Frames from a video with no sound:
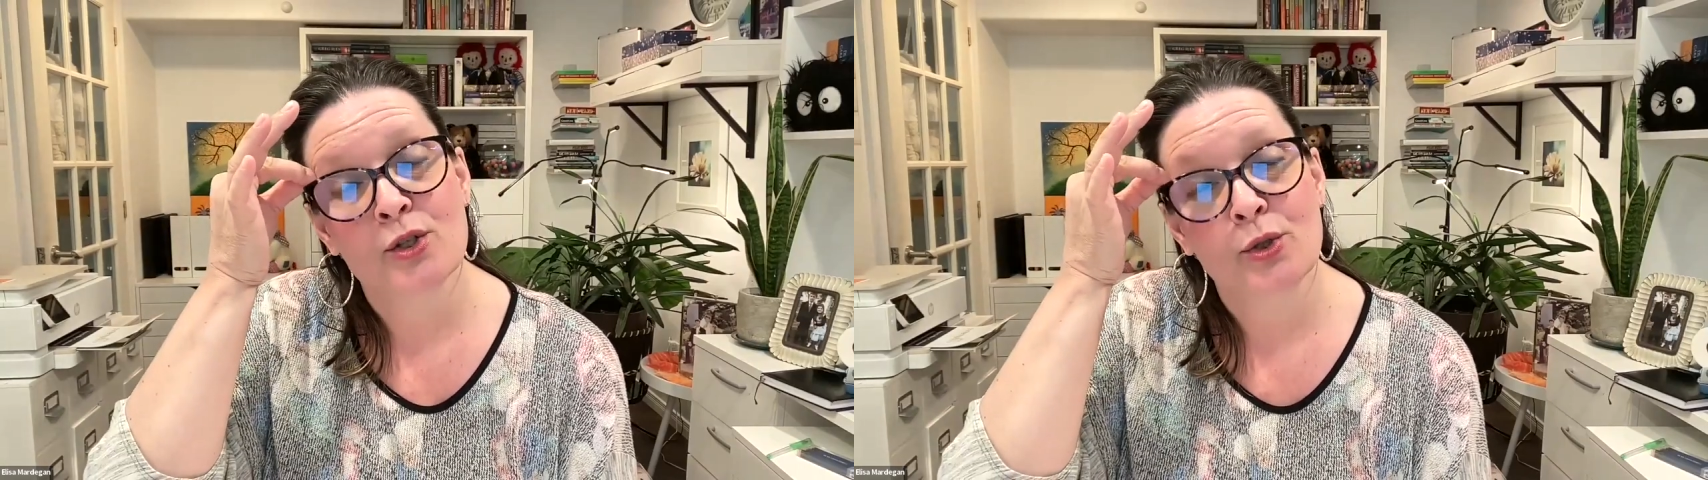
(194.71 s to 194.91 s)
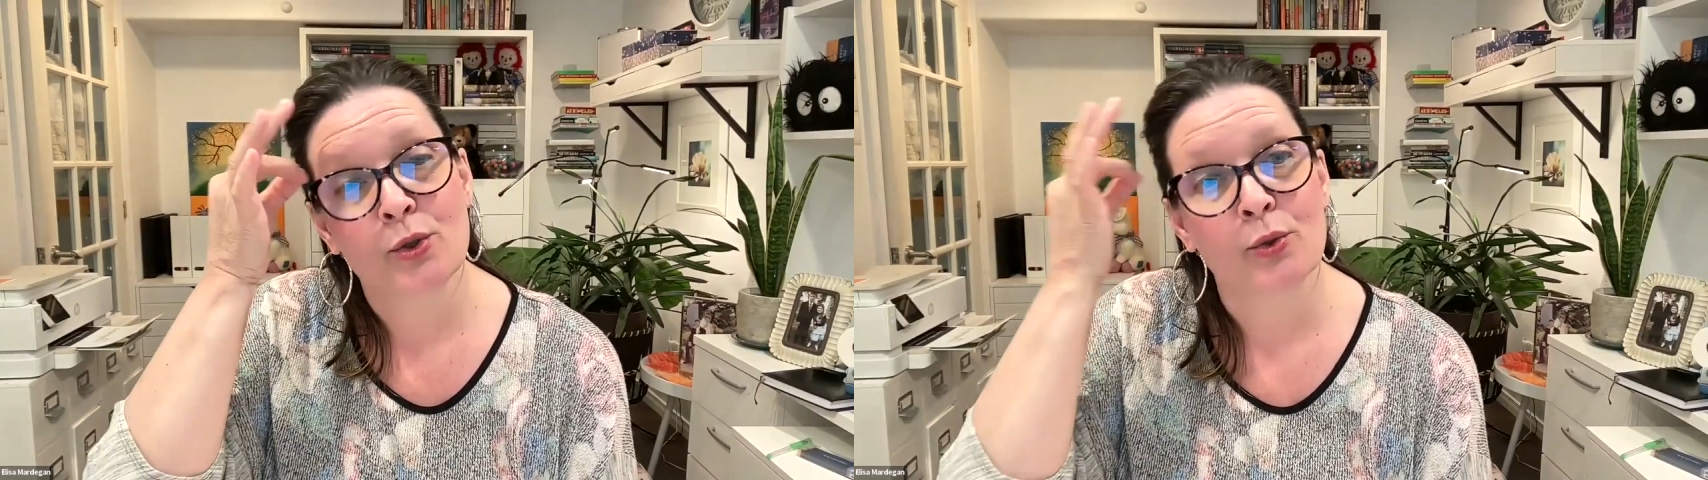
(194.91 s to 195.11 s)

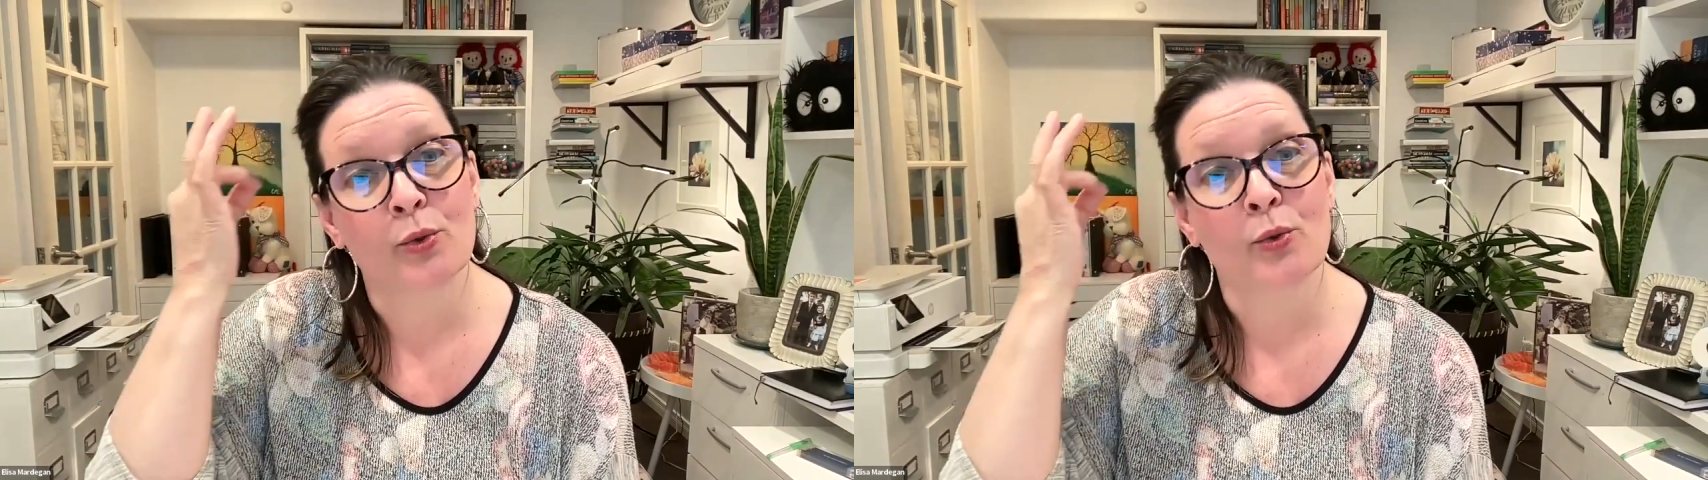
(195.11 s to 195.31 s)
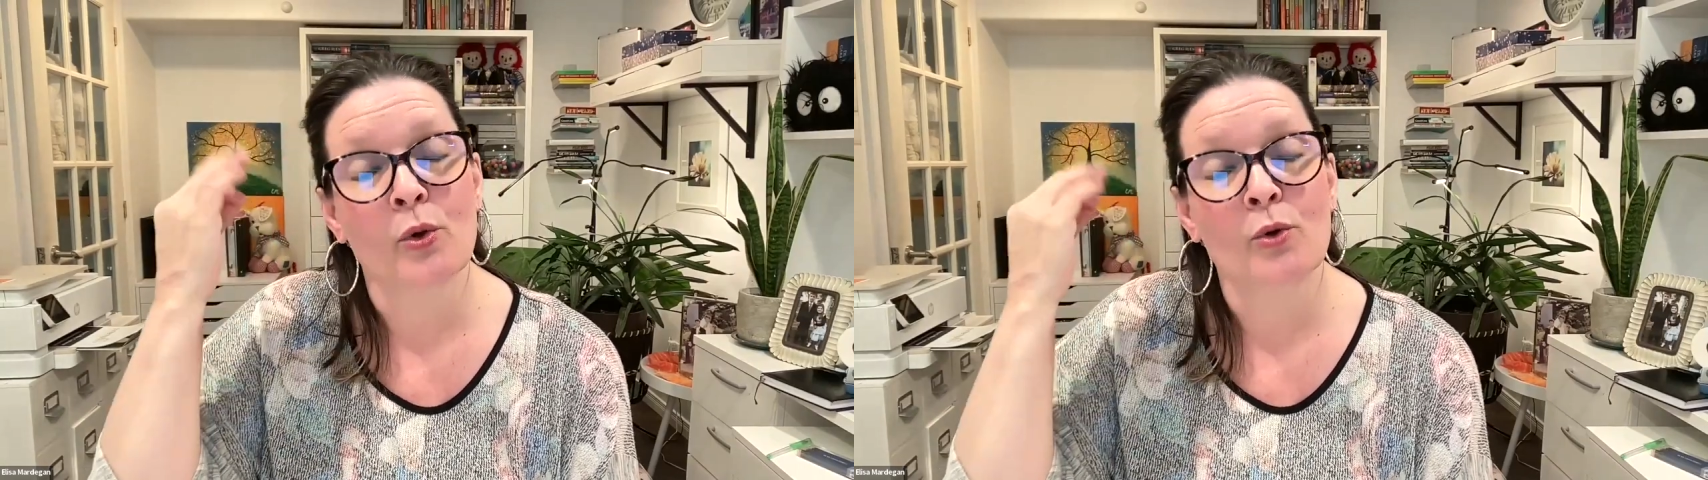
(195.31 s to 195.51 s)

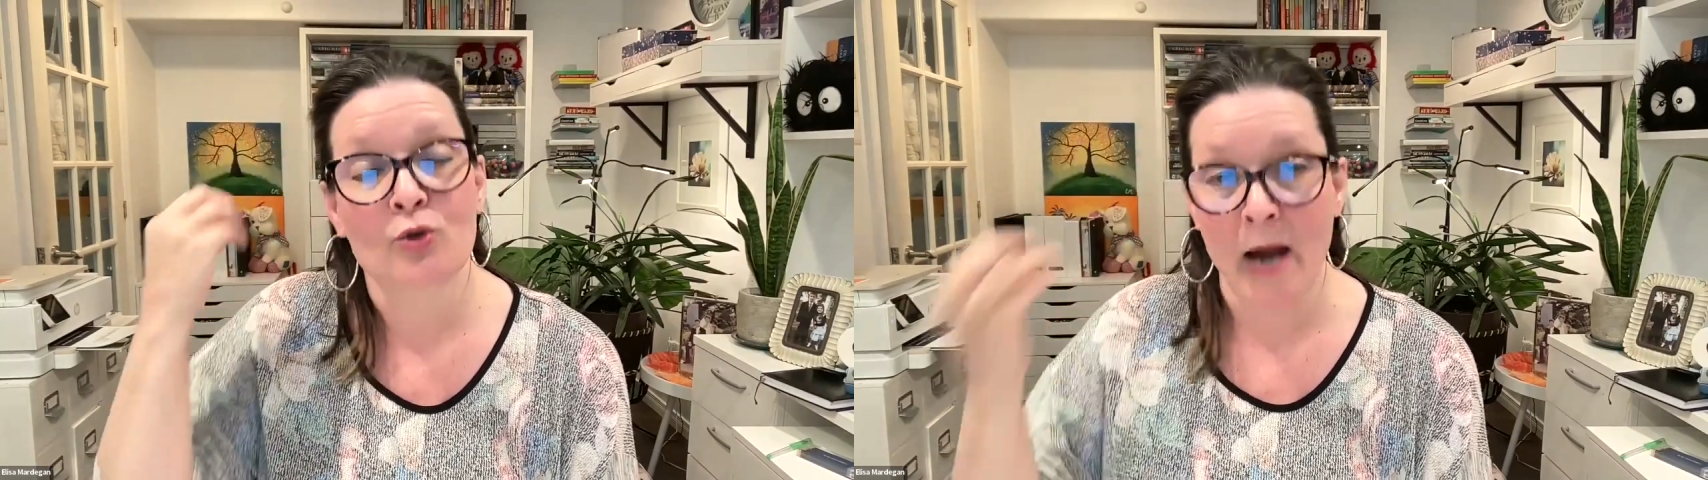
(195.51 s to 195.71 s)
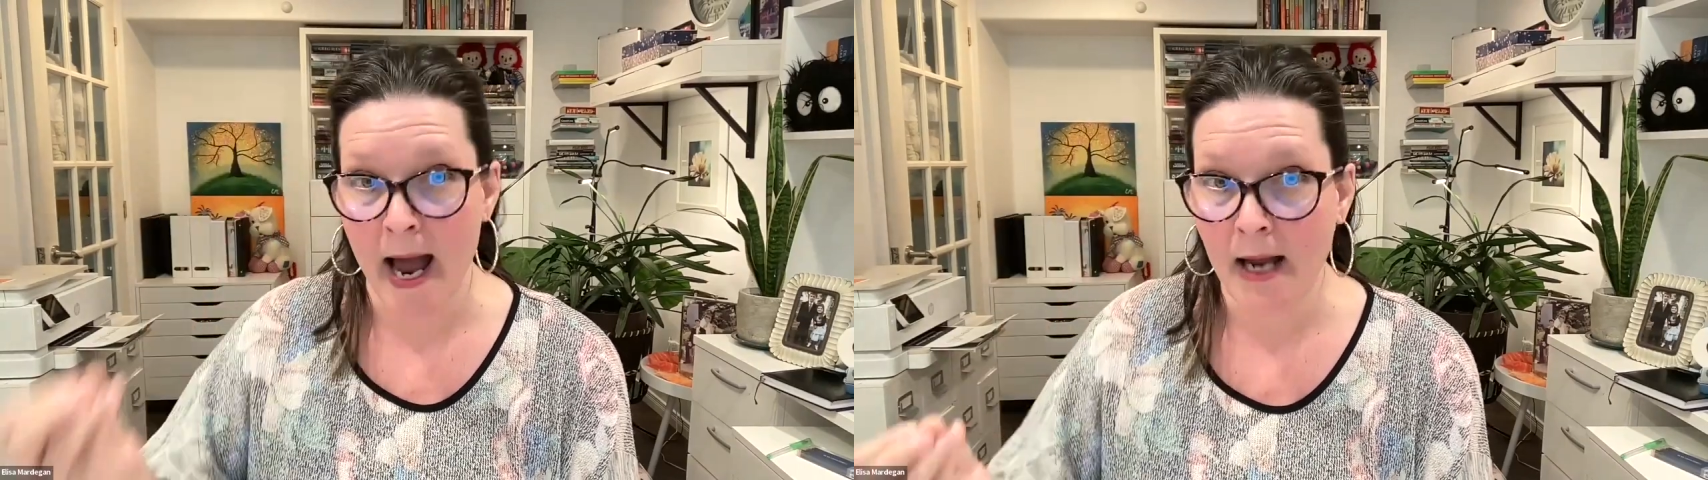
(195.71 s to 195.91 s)
to
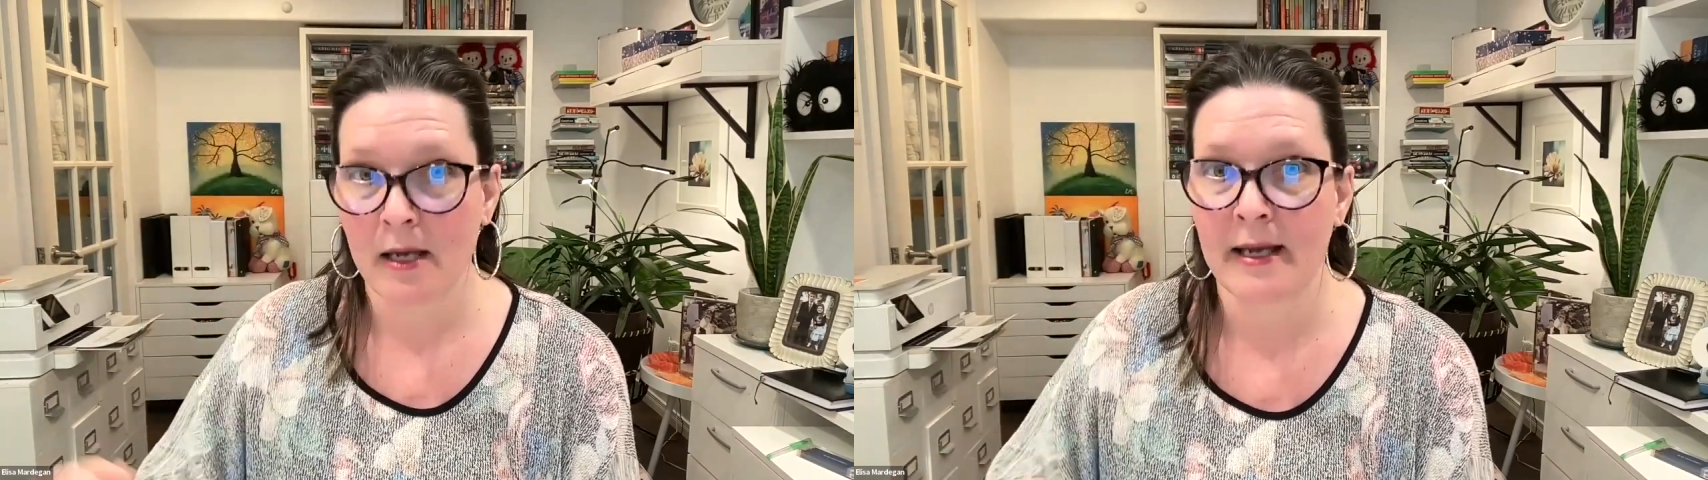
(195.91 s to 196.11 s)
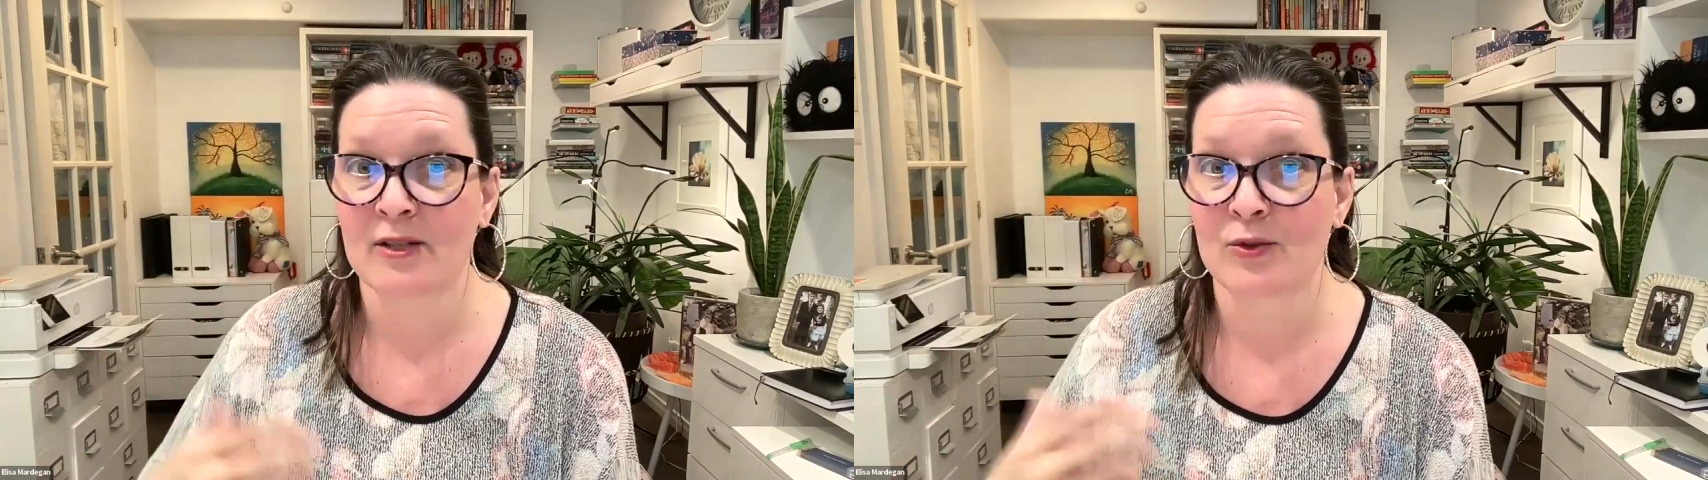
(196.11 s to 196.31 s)
track
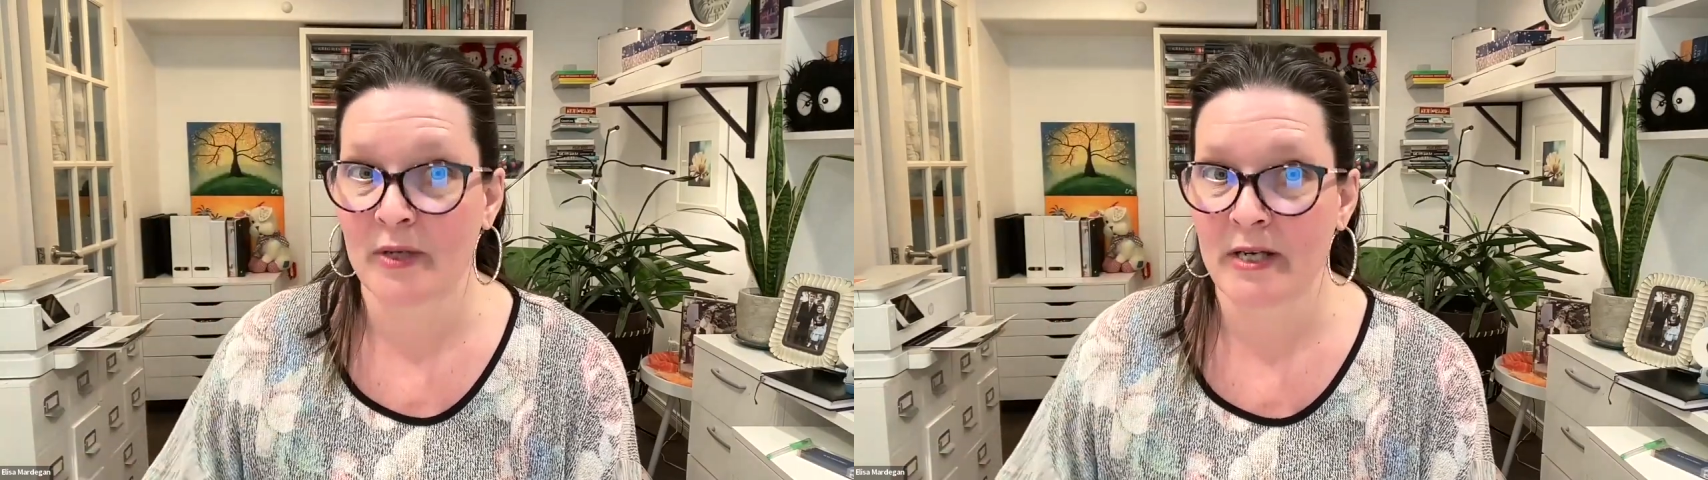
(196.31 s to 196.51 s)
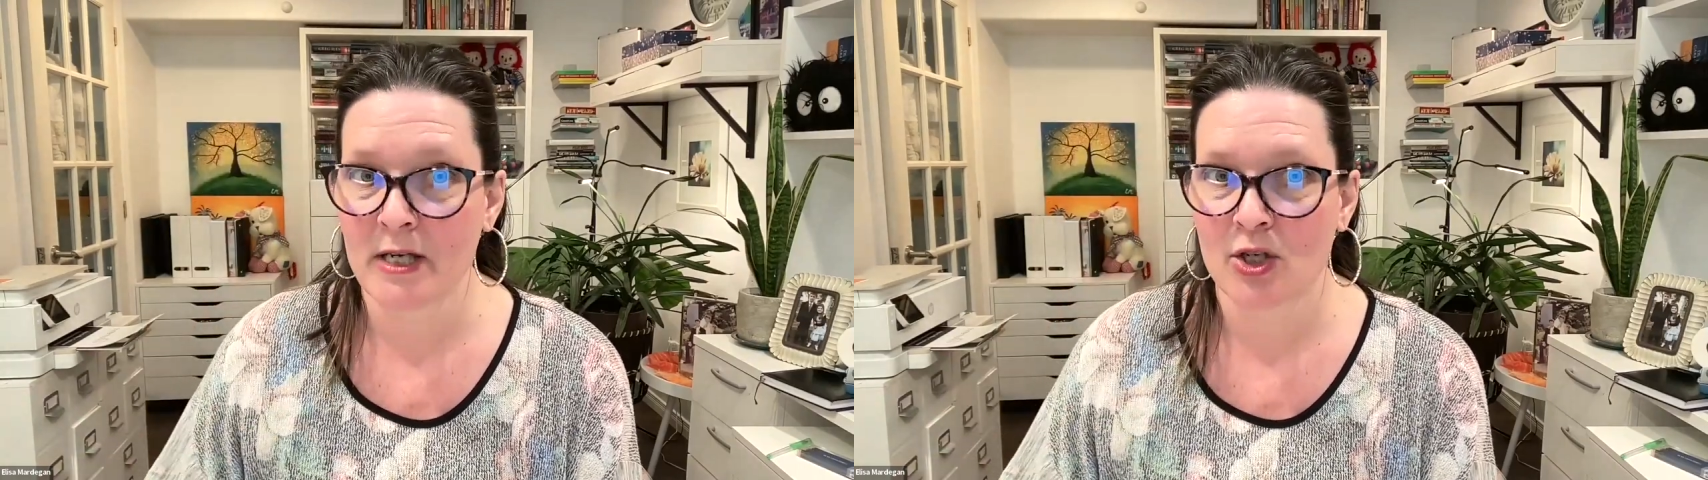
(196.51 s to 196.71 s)
is
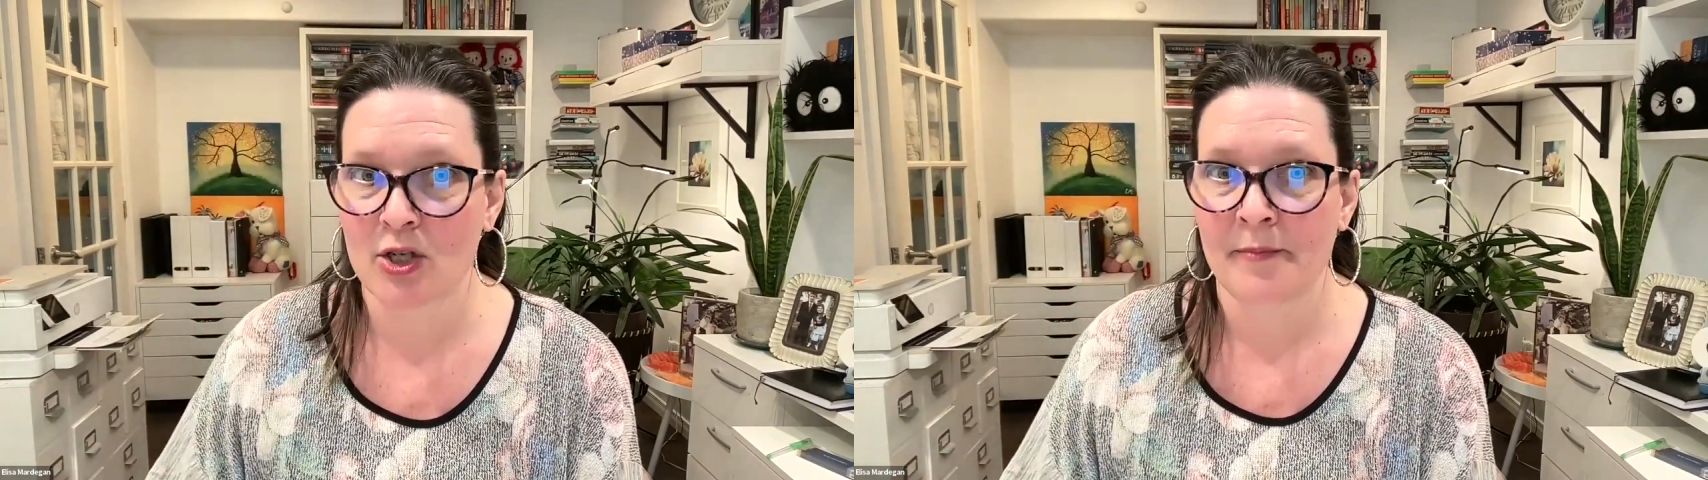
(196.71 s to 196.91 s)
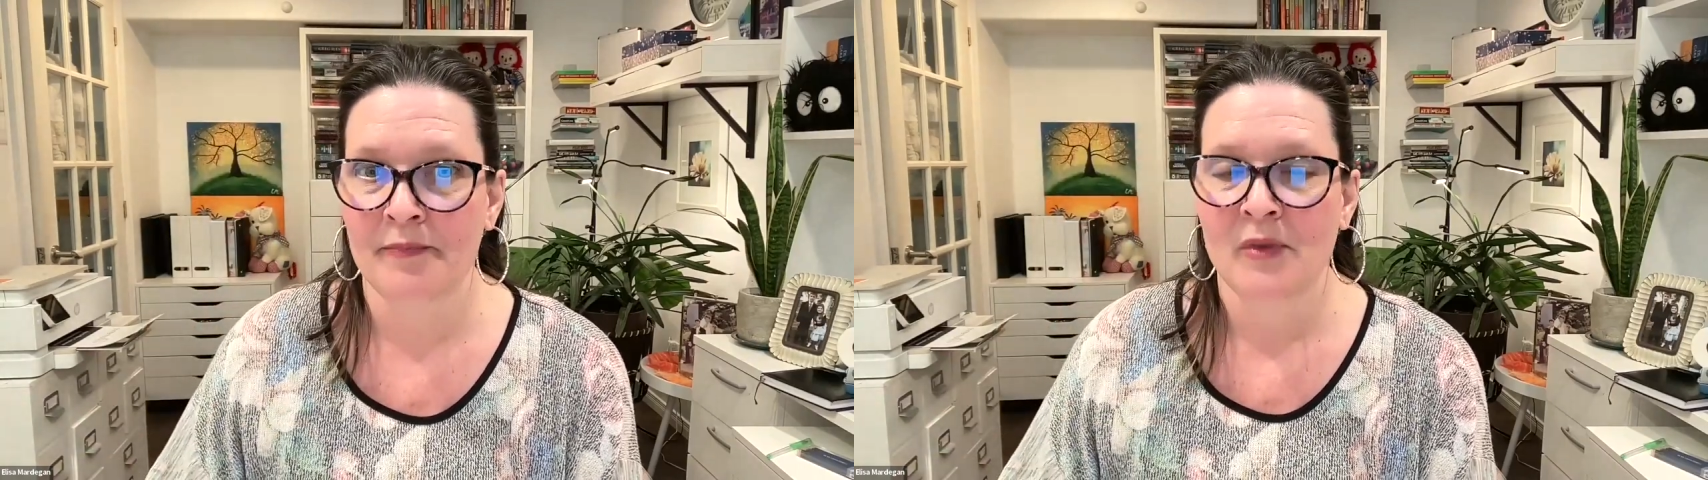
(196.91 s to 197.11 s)
reach.